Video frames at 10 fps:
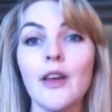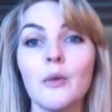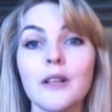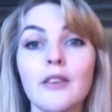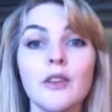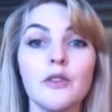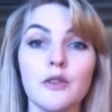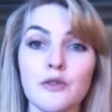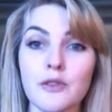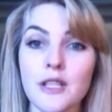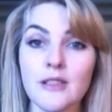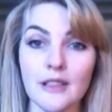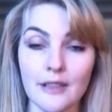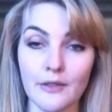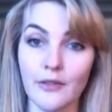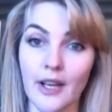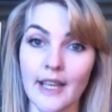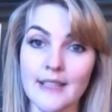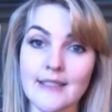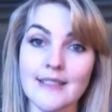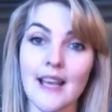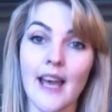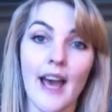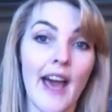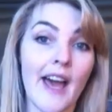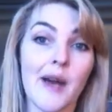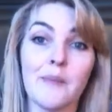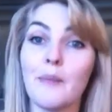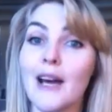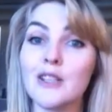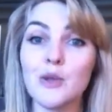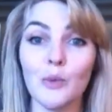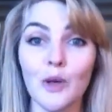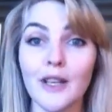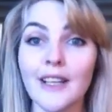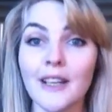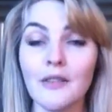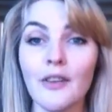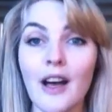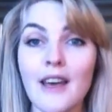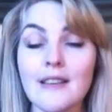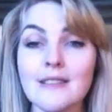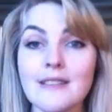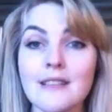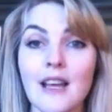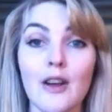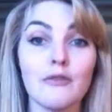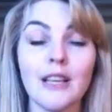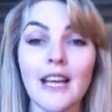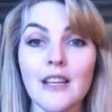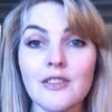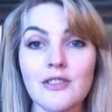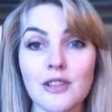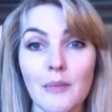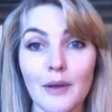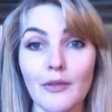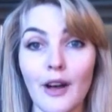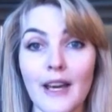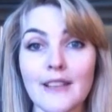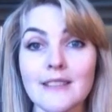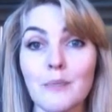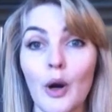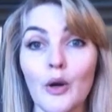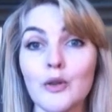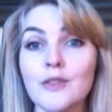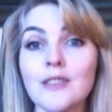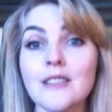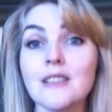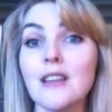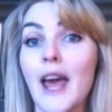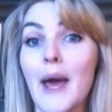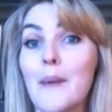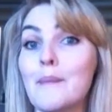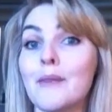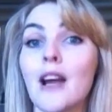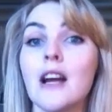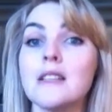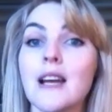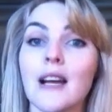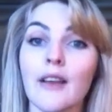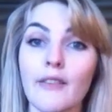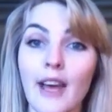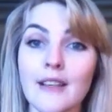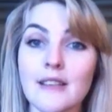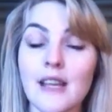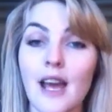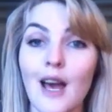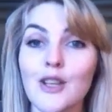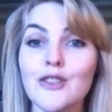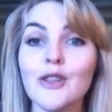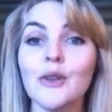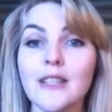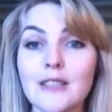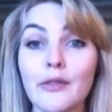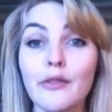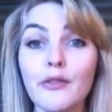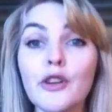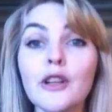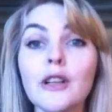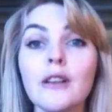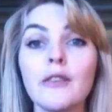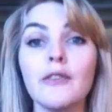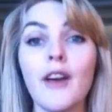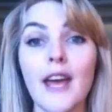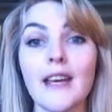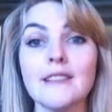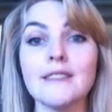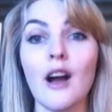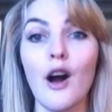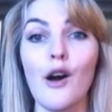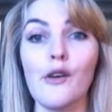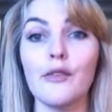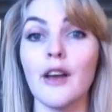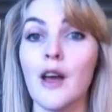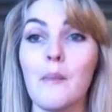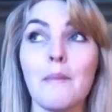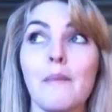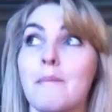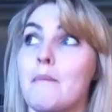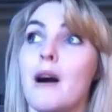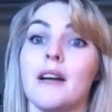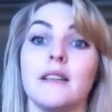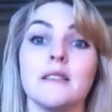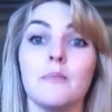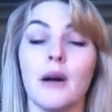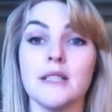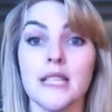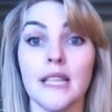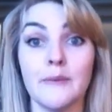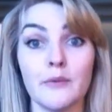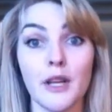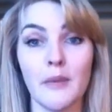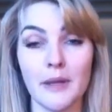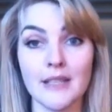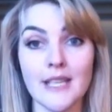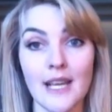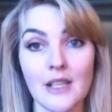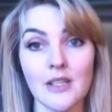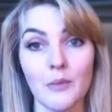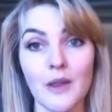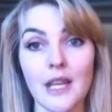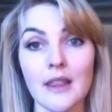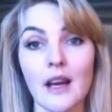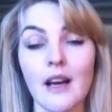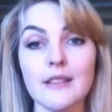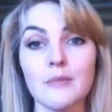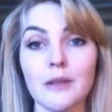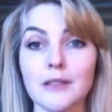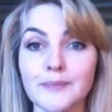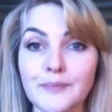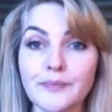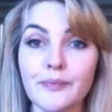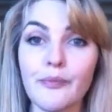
They will give you nutritional advice, back to work advice, relationship advice post cardiac event. So it's a full phase of mind-body rehabilitation within the hospital.